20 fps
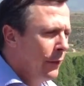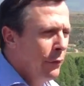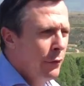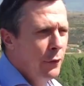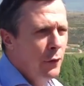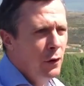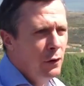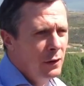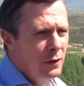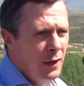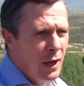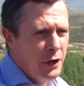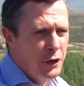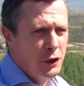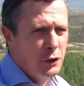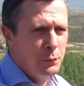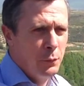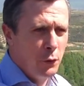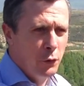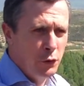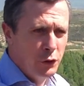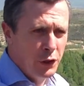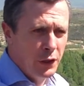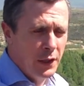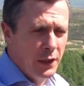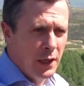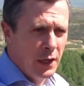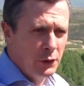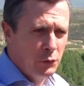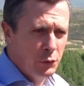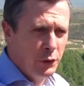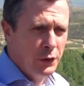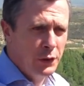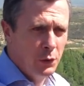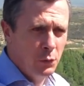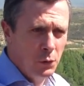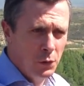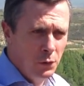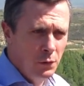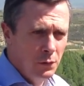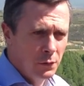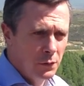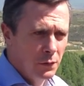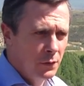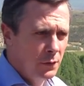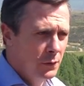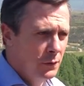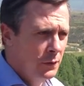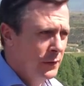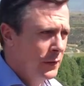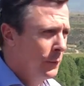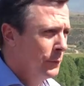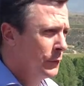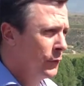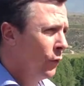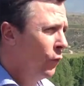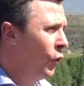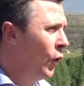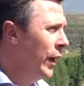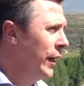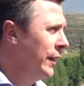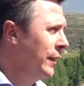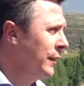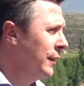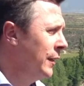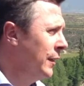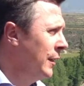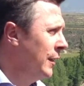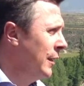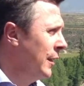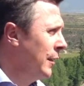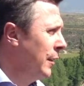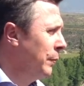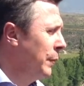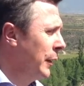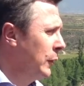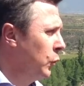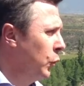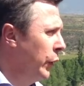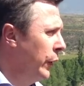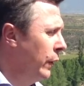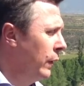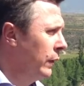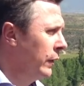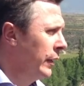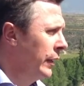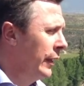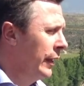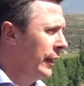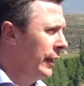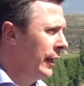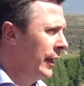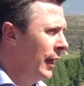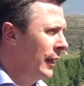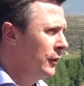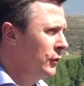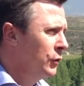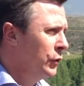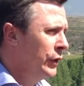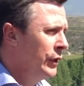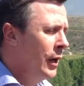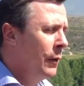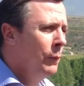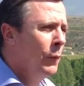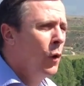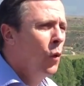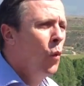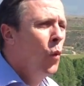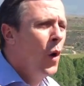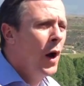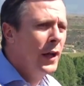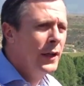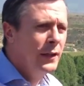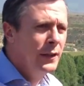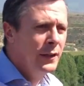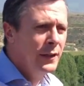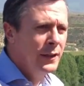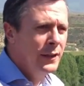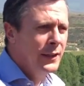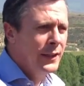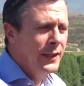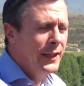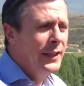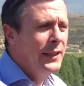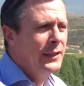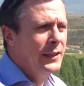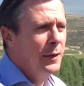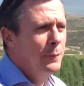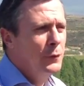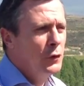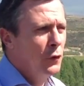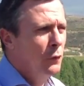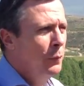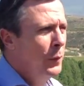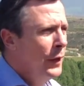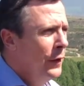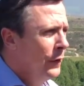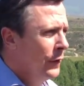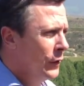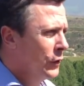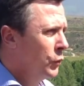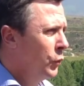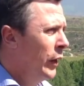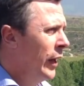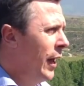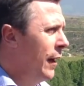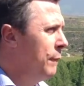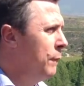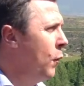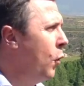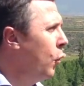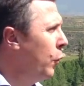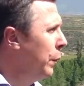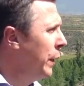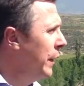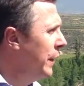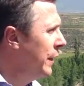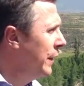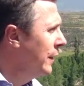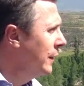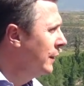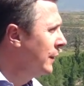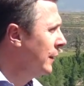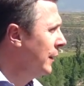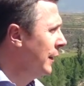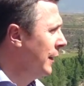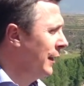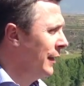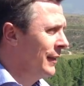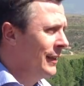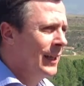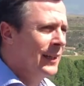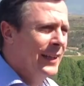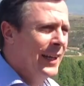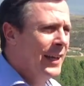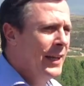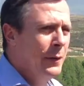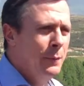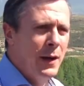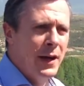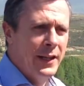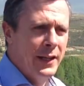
3rd largest producing country in the world in terms of wine, but we are the country number 1 in terms of vineyards. We have more vineyards than any